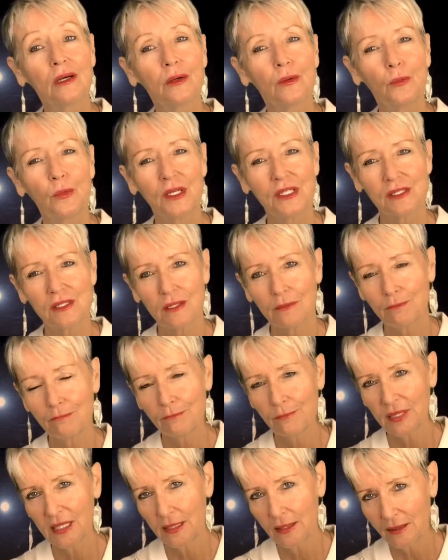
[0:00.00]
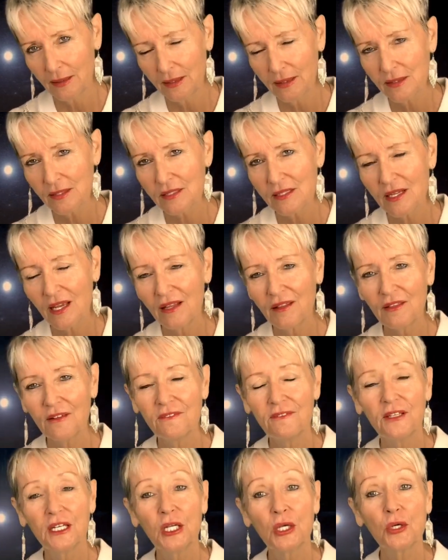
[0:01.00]
Wisdom playlist and the
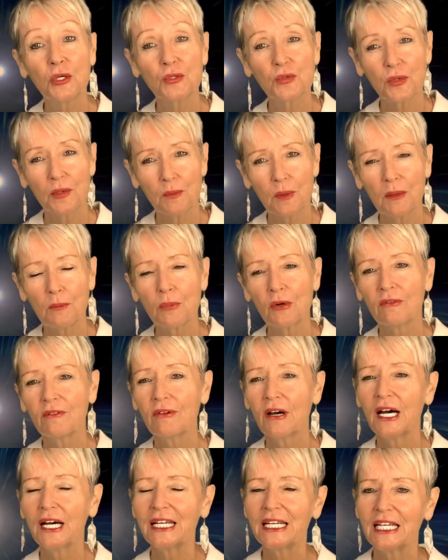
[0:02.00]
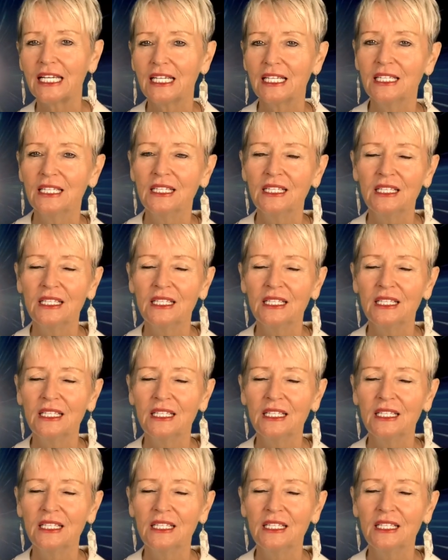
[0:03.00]
videos we've been providing.